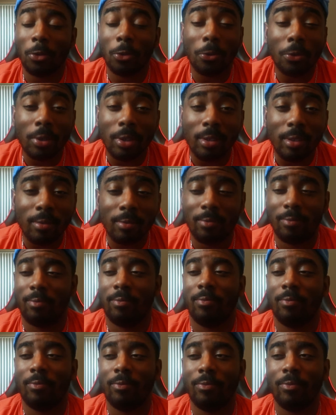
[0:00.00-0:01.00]
Do it.
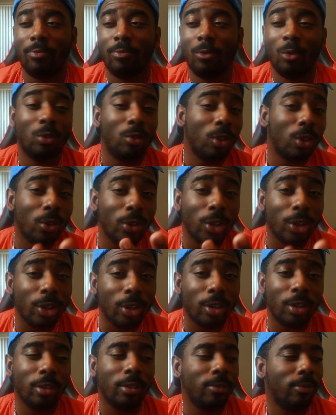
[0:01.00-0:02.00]
You're still
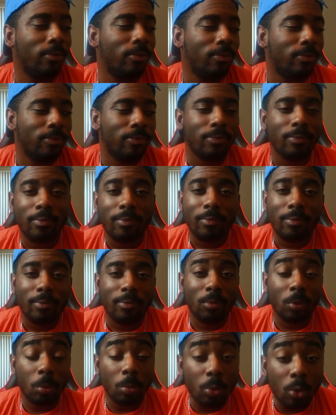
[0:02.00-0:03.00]
here?
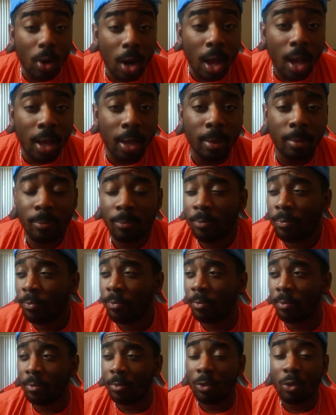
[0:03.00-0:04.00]
Subscribe.
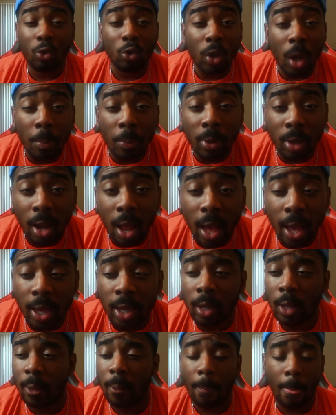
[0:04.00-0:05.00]
Drop a
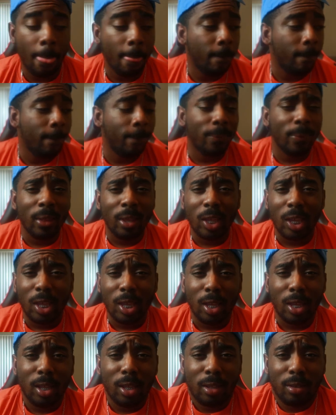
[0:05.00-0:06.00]
like.
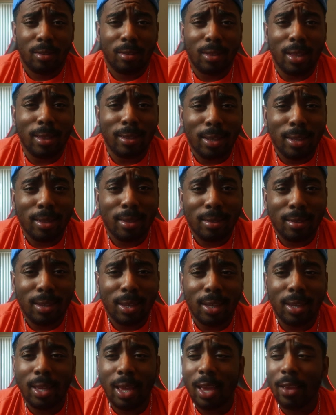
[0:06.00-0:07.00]
Let's get to
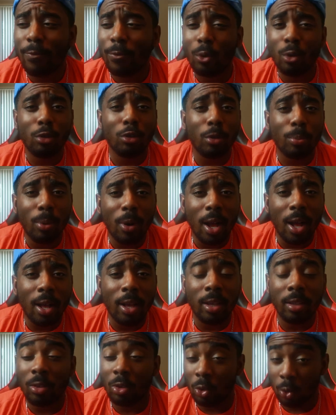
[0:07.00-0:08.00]
10K for a
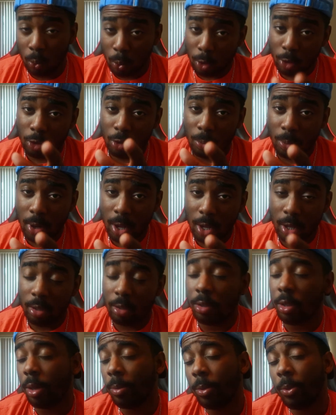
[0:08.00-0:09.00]
surprise. You want a
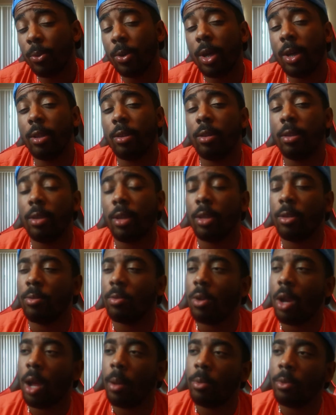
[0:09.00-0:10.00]
surprise? I'm gonna grab the 10K
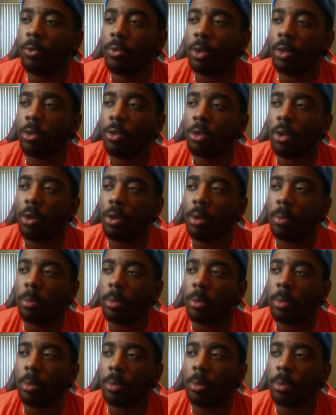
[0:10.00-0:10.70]
subscribers first.